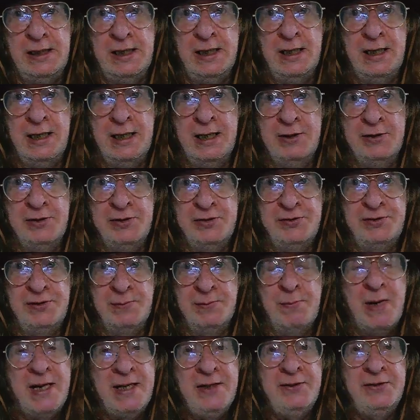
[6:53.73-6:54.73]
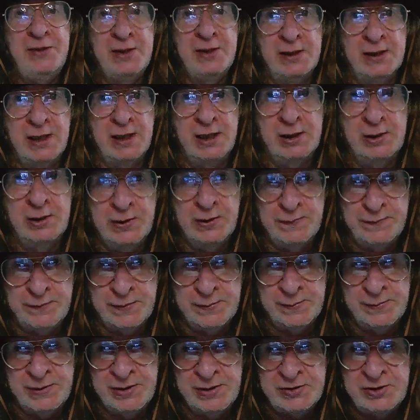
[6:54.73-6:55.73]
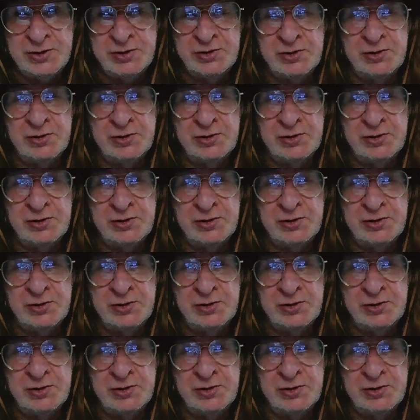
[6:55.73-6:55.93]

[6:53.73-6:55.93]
And the main thing I learned from this